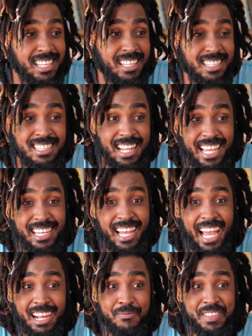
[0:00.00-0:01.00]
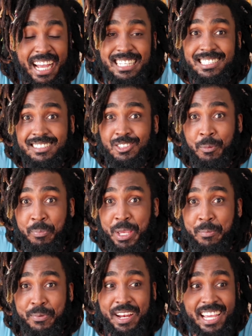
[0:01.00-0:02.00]
Like, I am nicer to
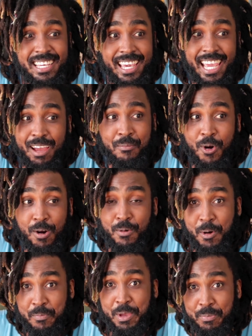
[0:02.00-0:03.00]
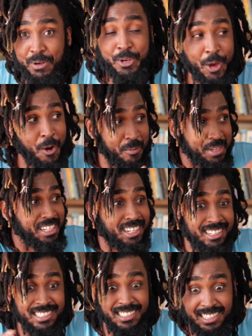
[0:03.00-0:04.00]
people. I care more about people now
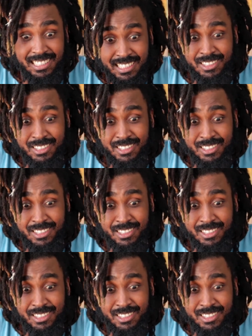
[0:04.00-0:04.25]
because